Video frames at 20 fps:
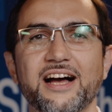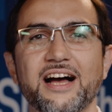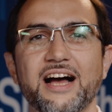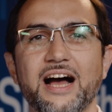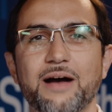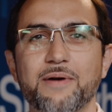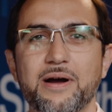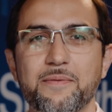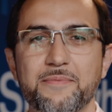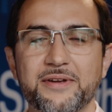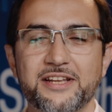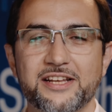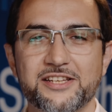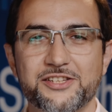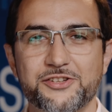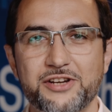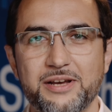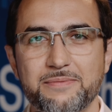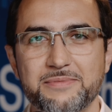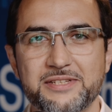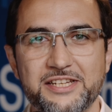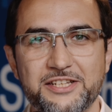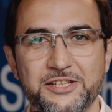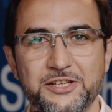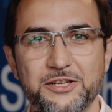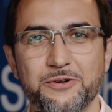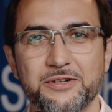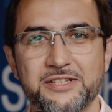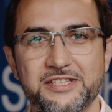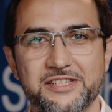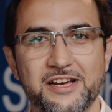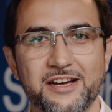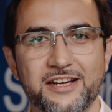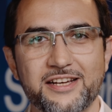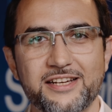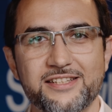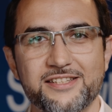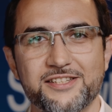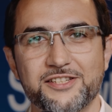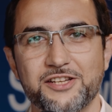I'm Ahmad Nassri. I'm CTO at
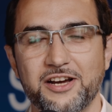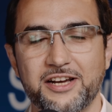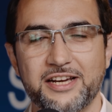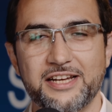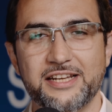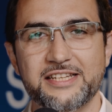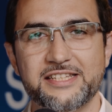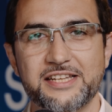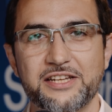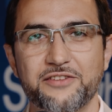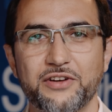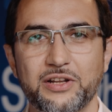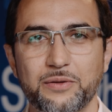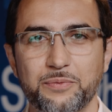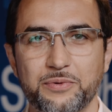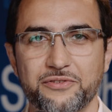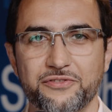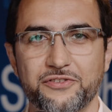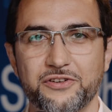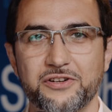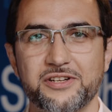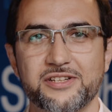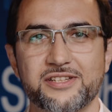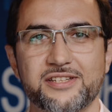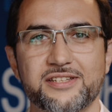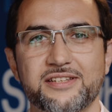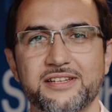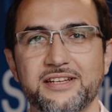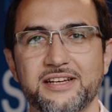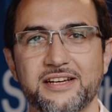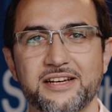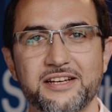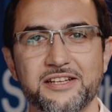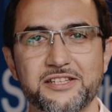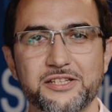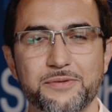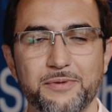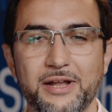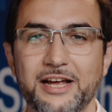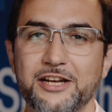Socket. Socket is a developer-first
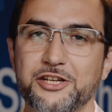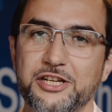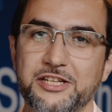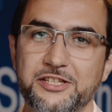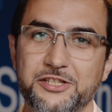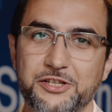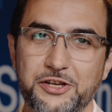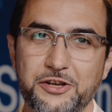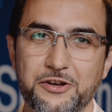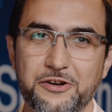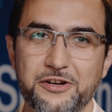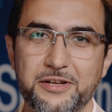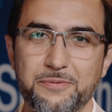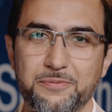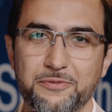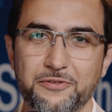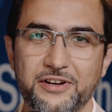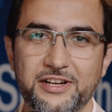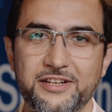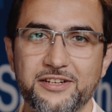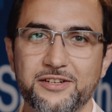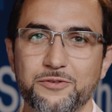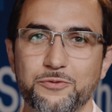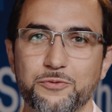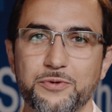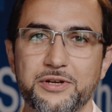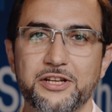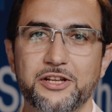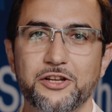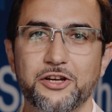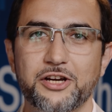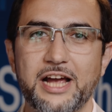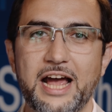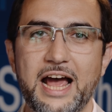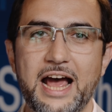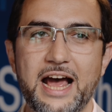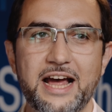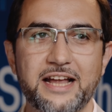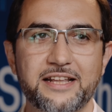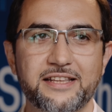supply chain security provider. We look
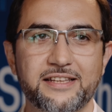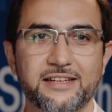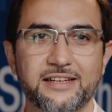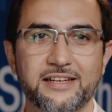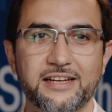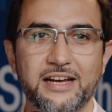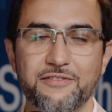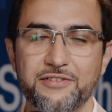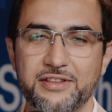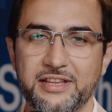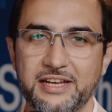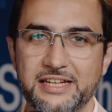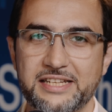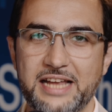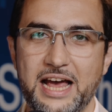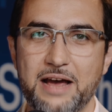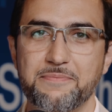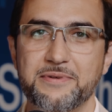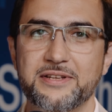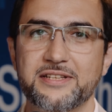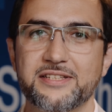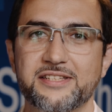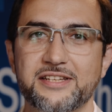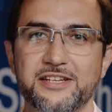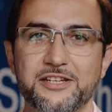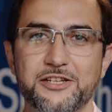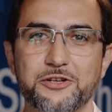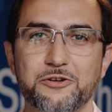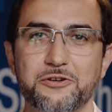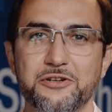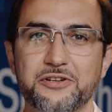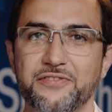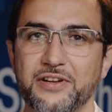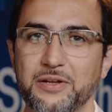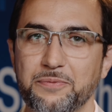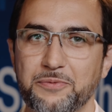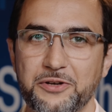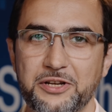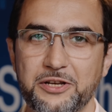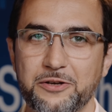at everything that happens in your
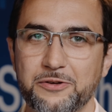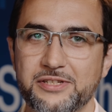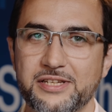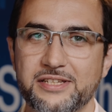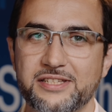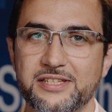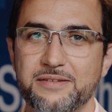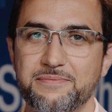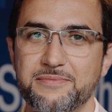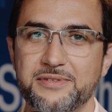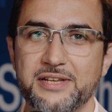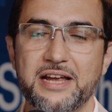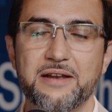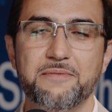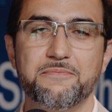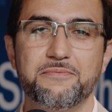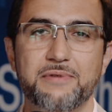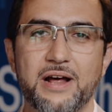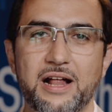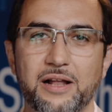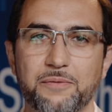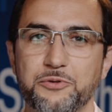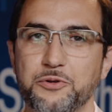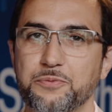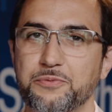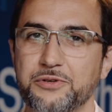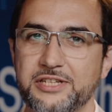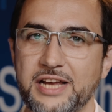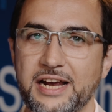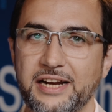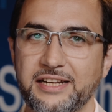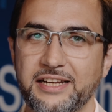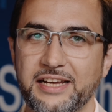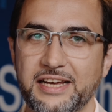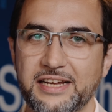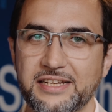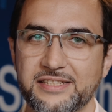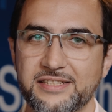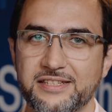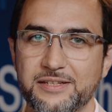developer ecosystems and help you protect
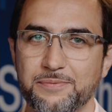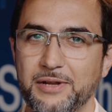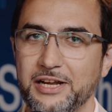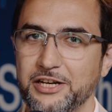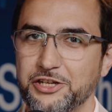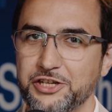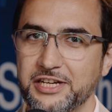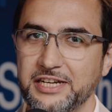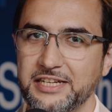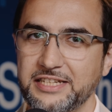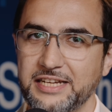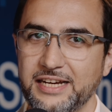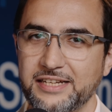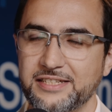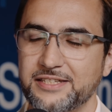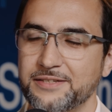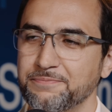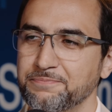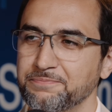against supply chain attacks.